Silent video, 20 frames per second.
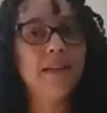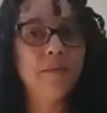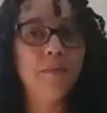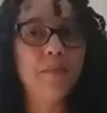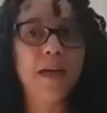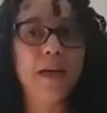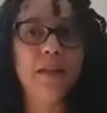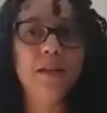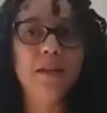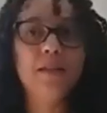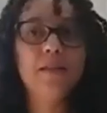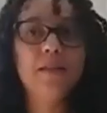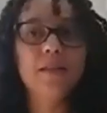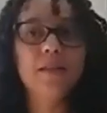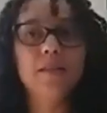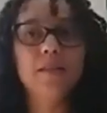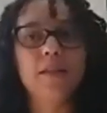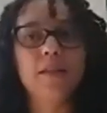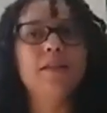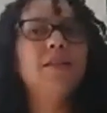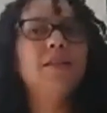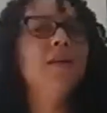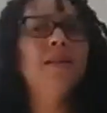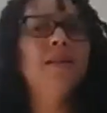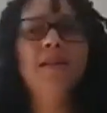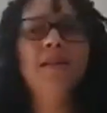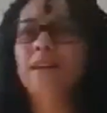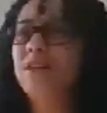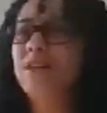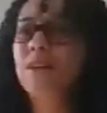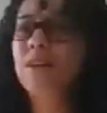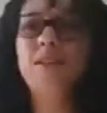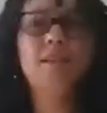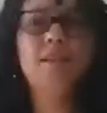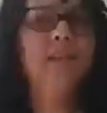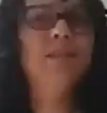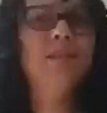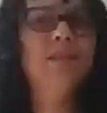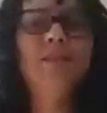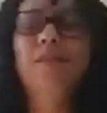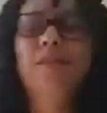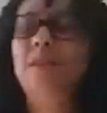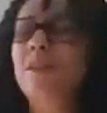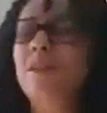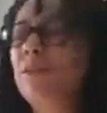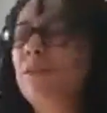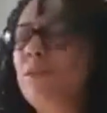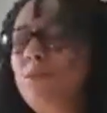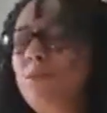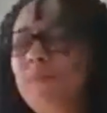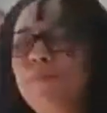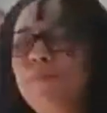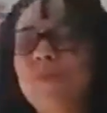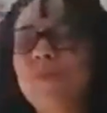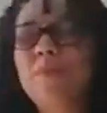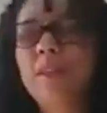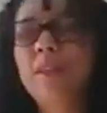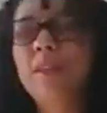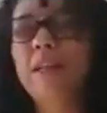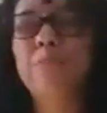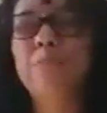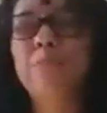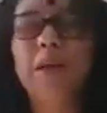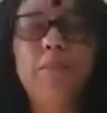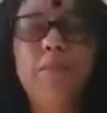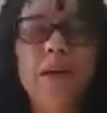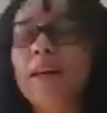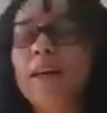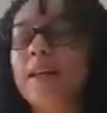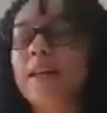any imbalances, and just energy, in my